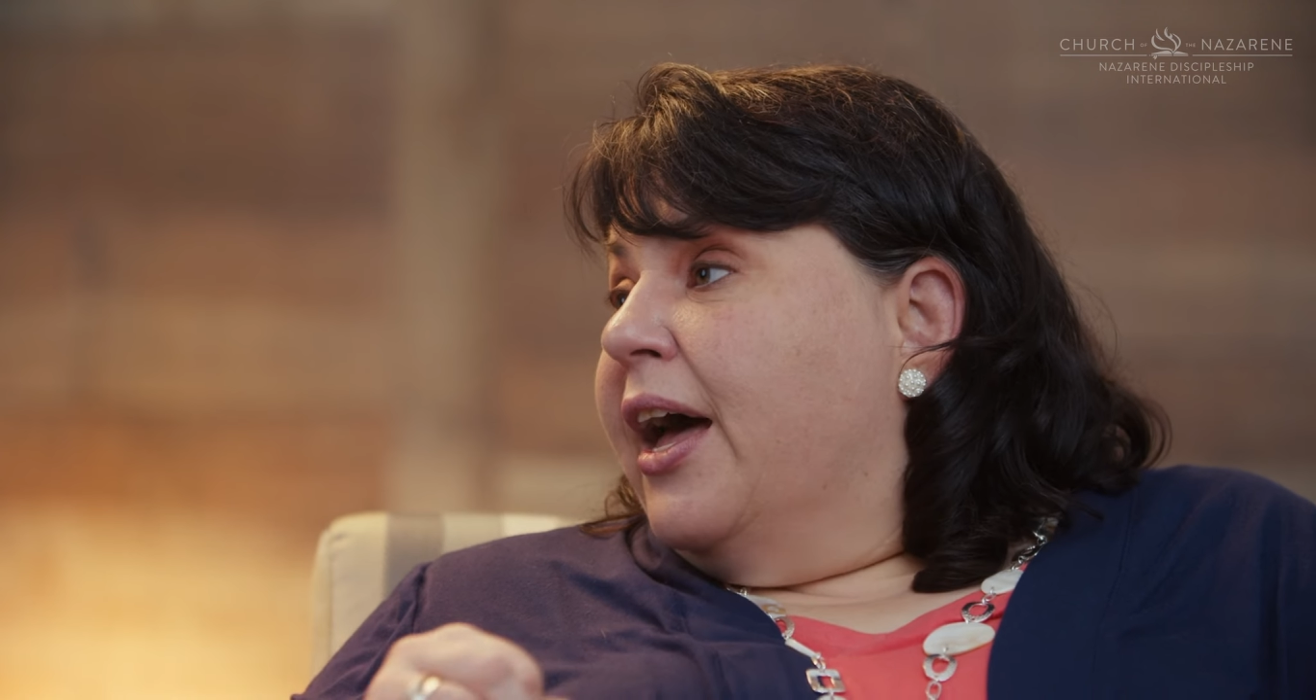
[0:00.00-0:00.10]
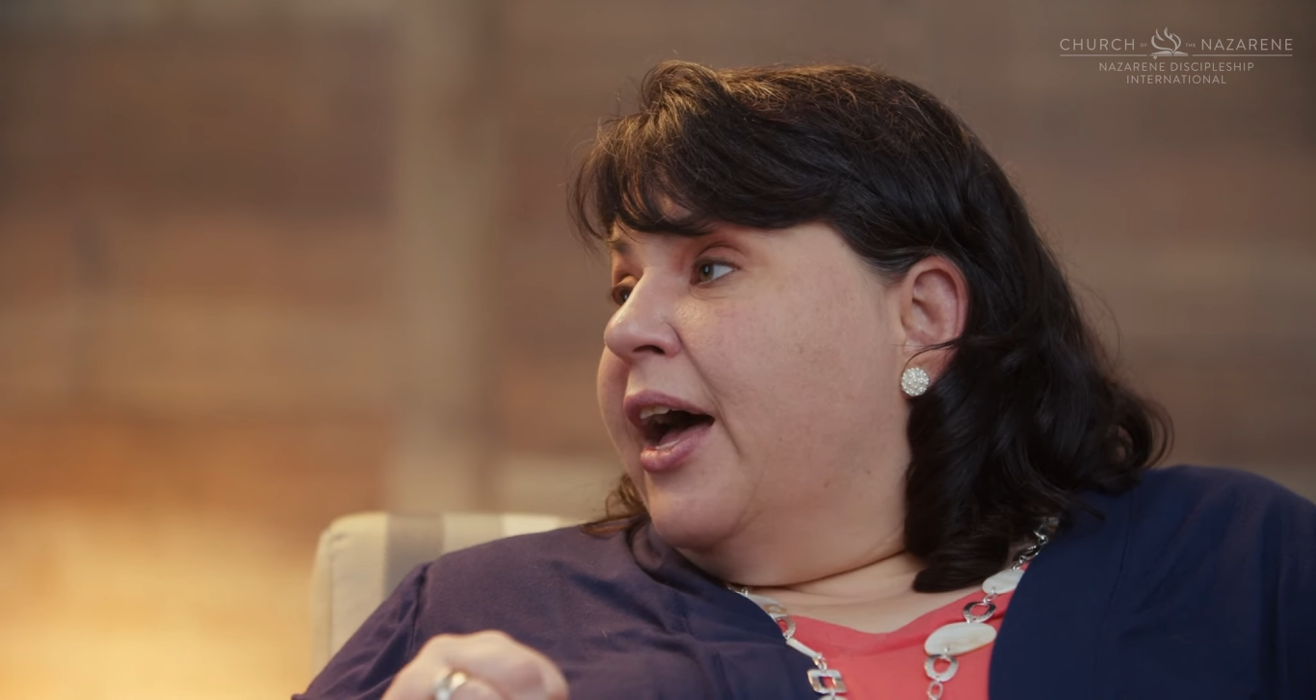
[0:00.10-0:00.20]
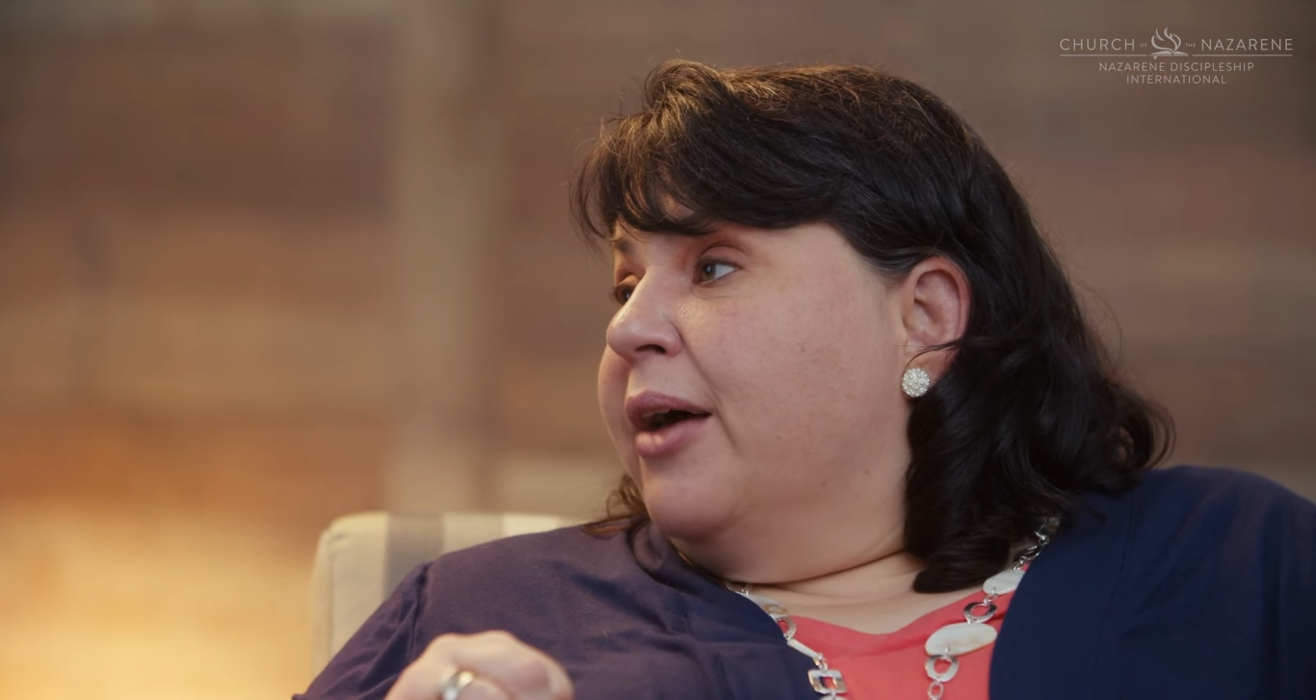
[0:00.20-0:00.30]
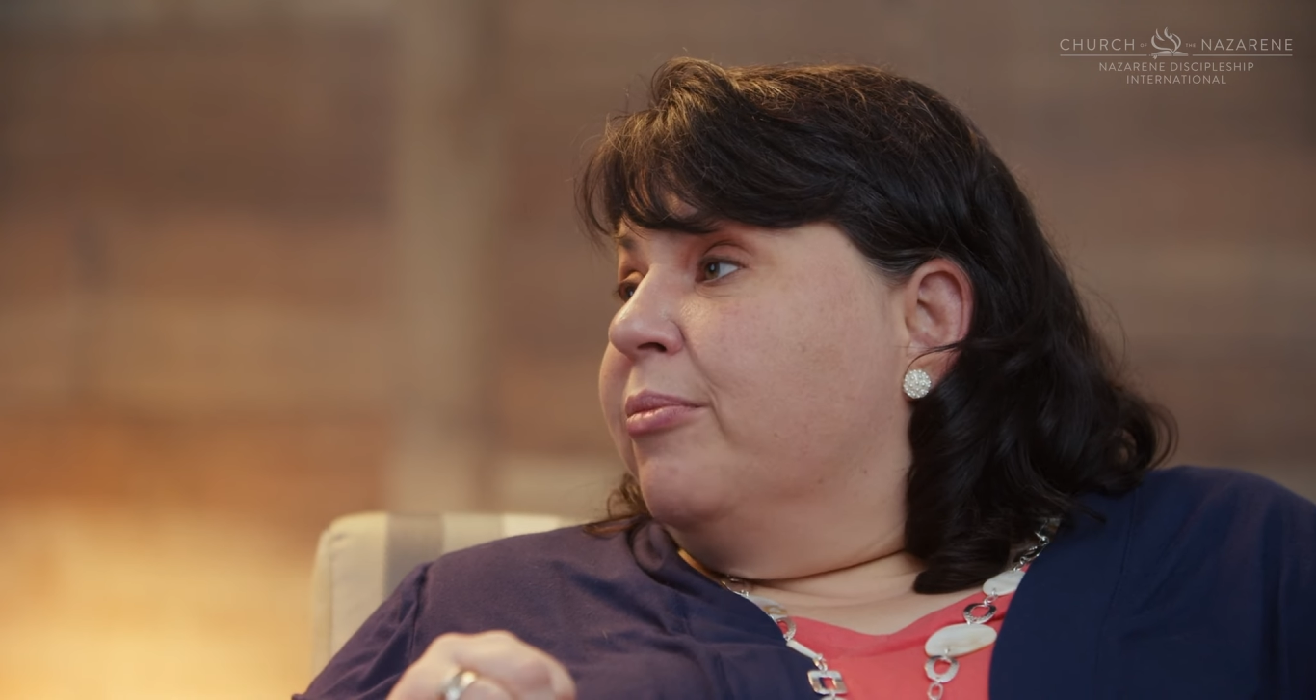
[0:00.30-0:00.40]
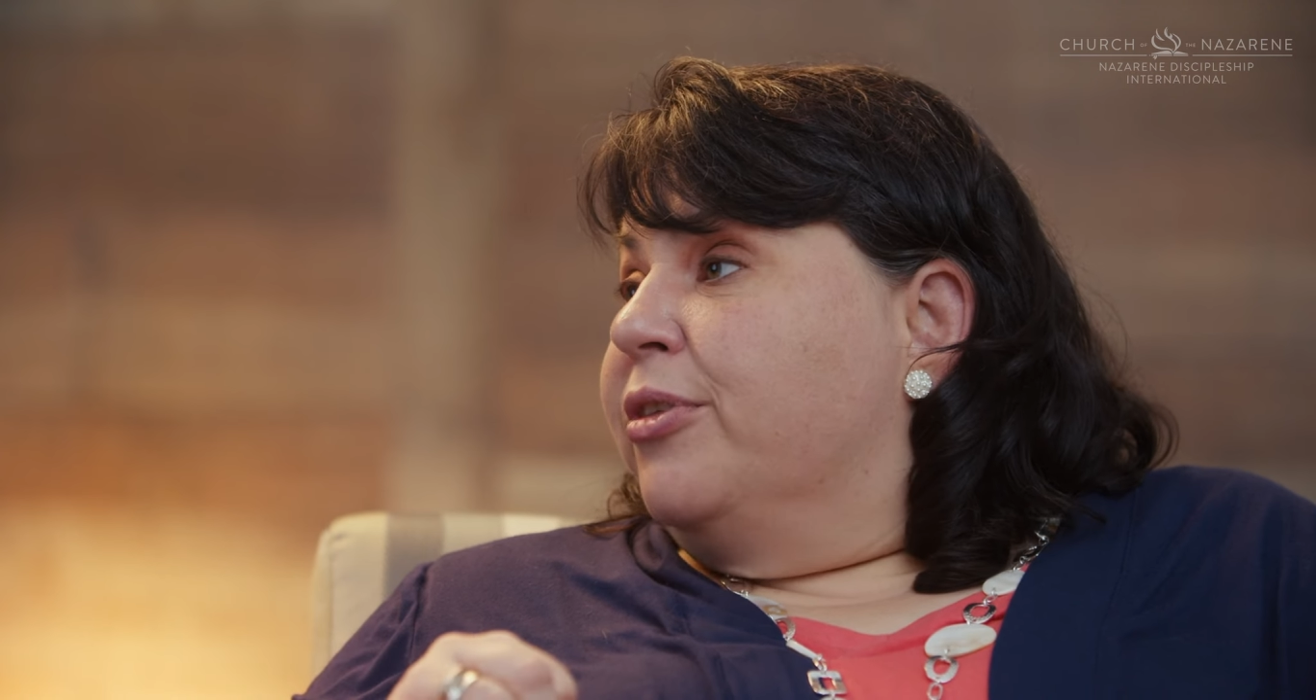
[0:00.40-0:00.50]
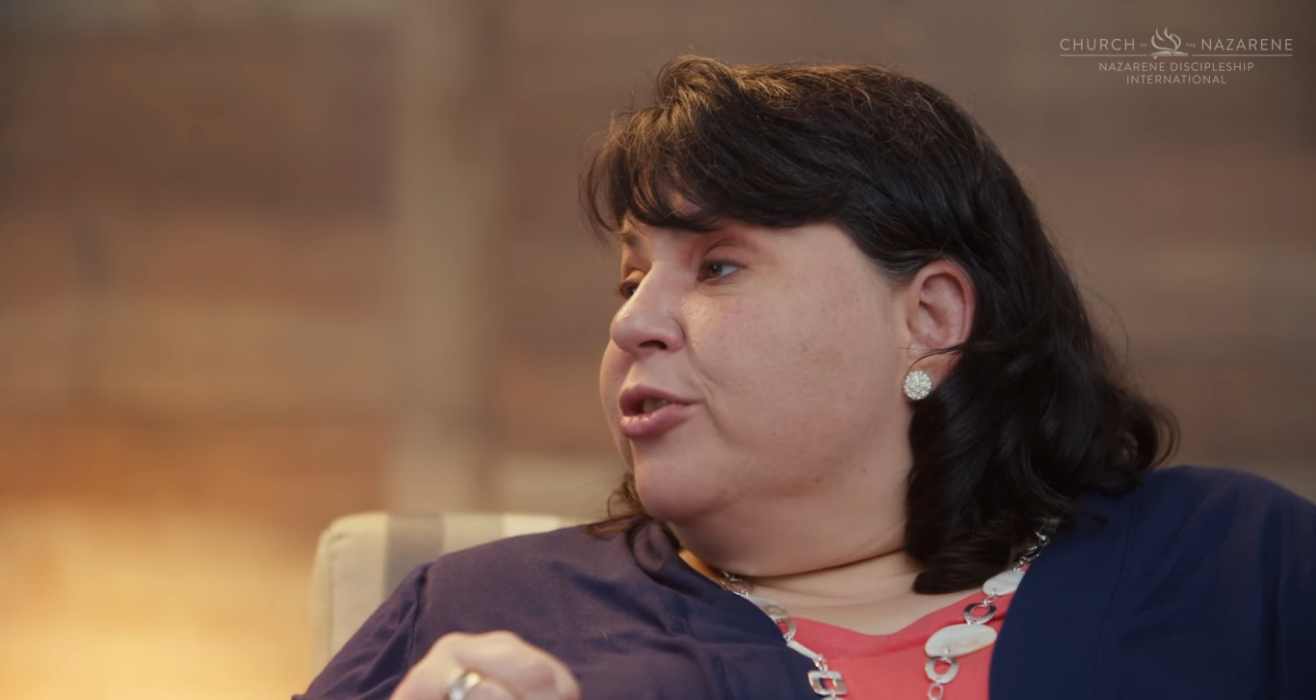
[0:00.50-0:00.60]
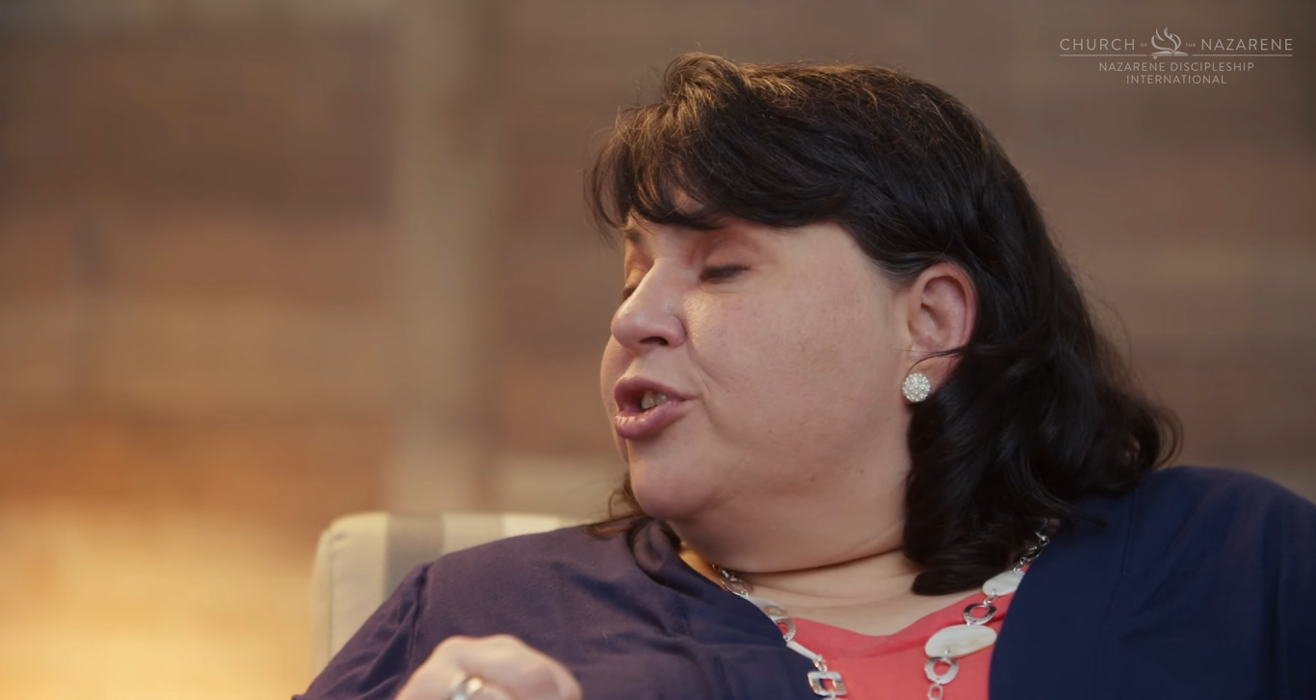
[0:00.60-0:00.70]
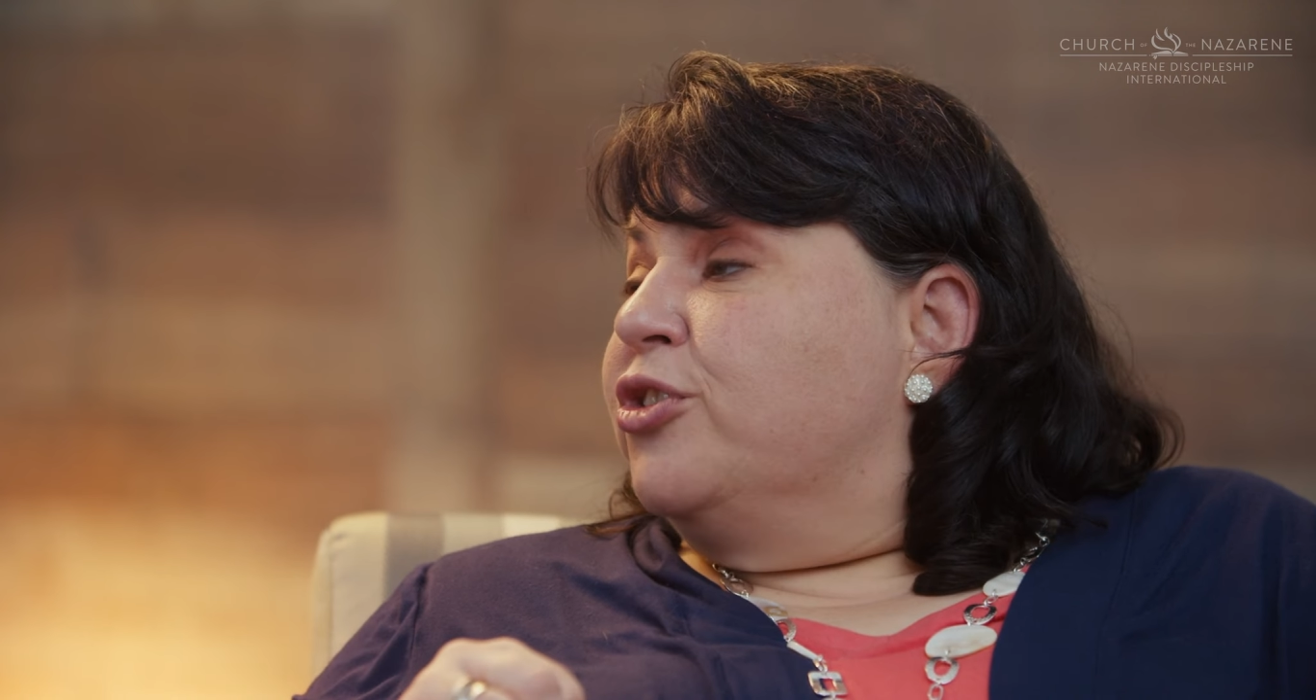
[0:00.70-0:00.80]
There's